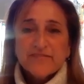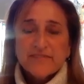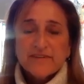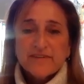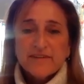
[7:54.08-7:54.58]

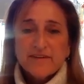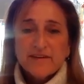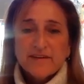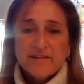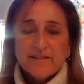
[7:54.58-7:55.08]

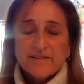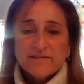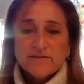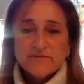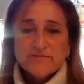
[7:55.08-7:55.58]

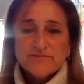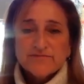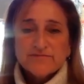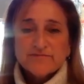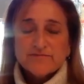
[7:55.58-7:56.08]

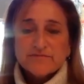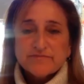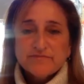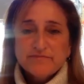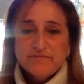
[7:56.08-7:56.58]

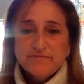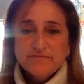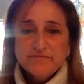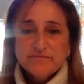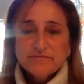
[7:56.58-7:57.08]

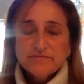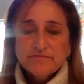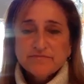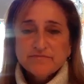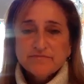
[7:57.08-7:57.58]

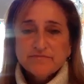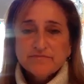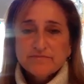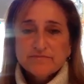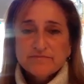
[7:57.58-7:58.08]

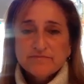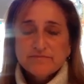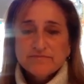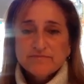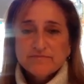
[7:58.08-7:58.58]

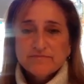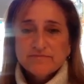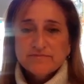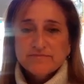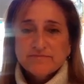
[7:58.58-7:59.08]

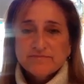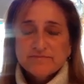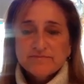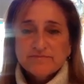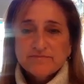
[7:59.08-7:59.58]

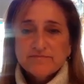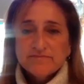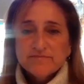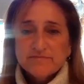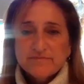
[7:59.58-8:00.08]

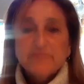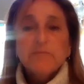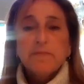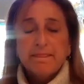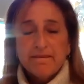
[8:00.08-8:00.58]

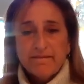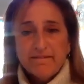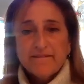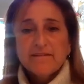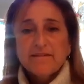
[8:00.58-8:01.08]

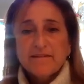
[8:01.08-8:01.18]
The person shown says nothing.